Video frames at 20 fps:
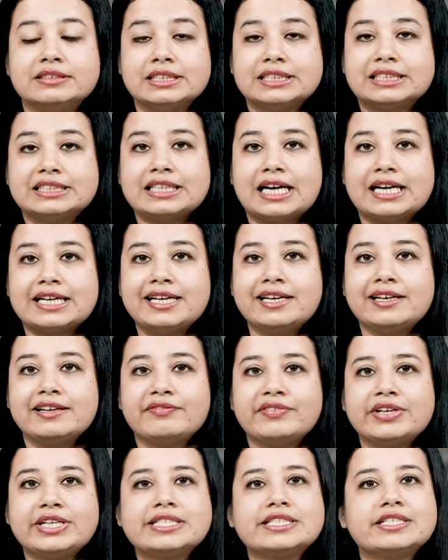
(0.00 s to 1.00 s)
This study
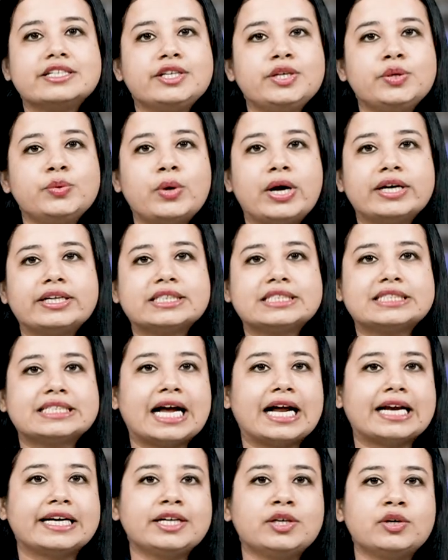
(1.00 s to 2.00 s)
reveals a new
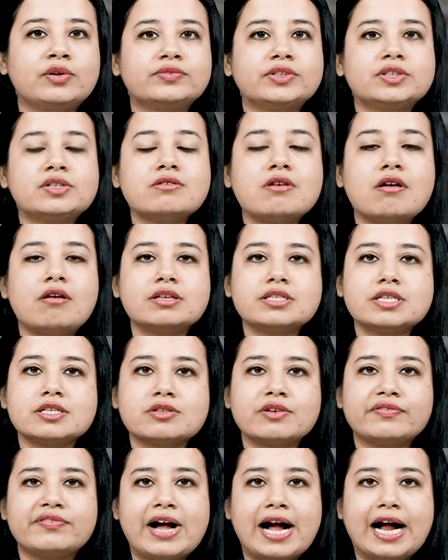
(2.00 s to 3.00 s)
understanding of the
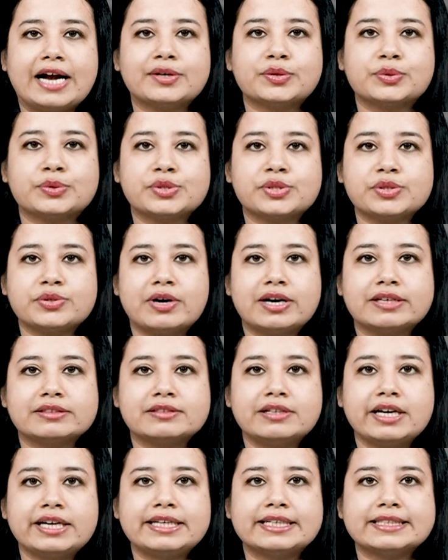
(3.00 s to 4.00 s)
causes of hand
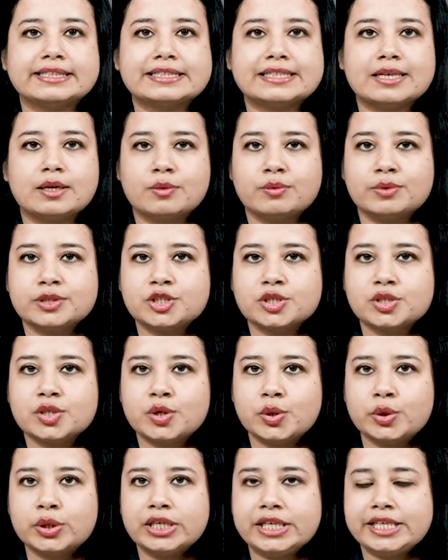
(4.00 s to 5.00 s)
osteoarthritis, which
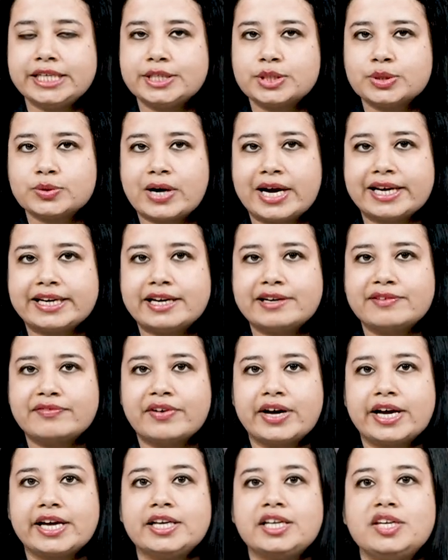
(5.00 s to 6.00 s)
could lead to
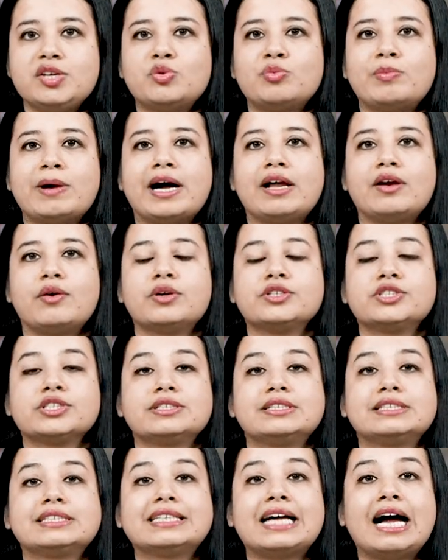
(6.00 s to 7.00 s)
identifying new
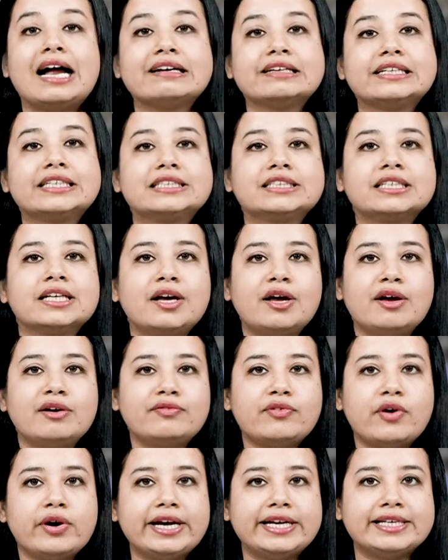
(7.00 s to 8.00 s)
biological targets
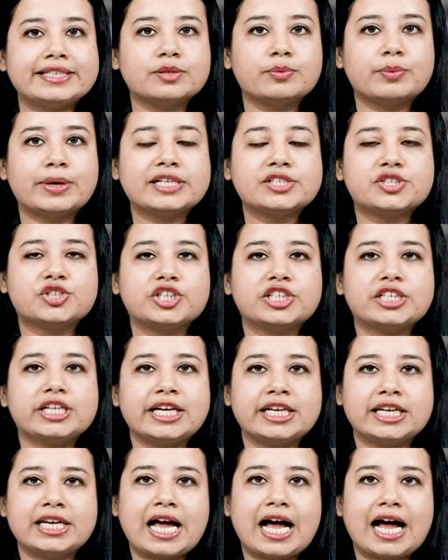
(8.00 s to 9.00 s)
for intervention
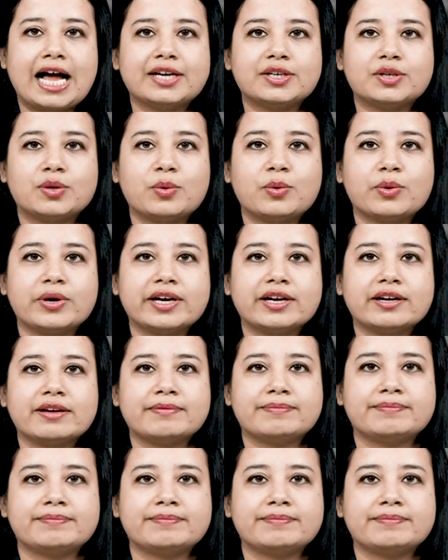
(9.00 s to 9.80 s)
in hand OA.